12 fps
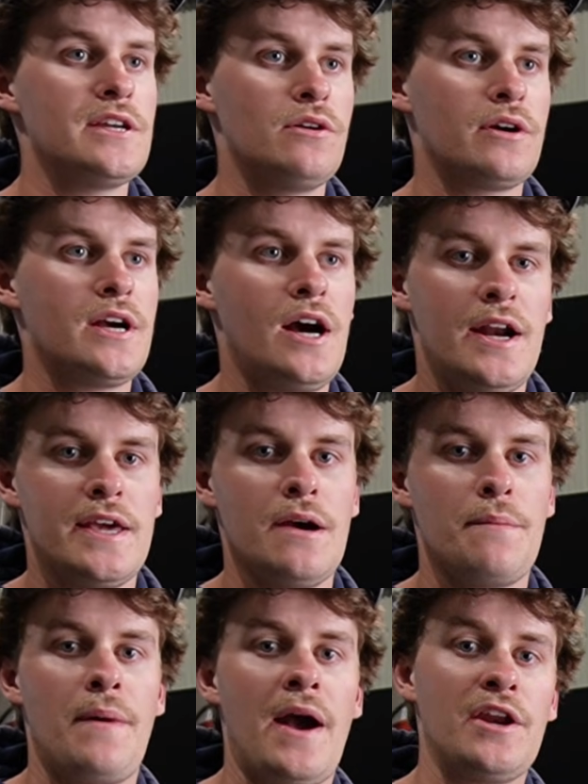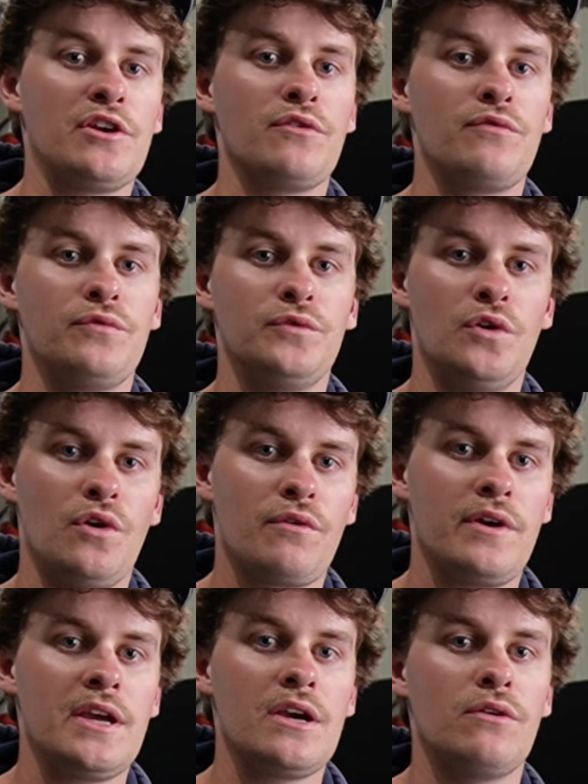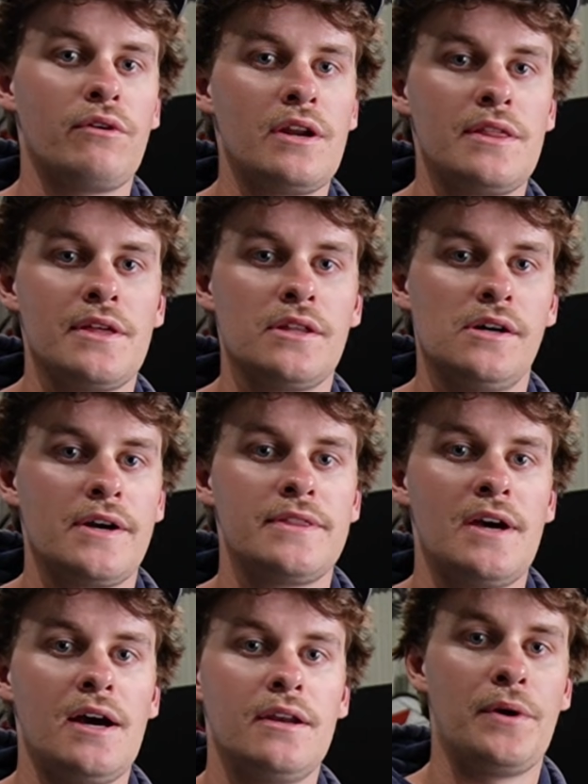you're not cutting up bait on your flooring or anything like that,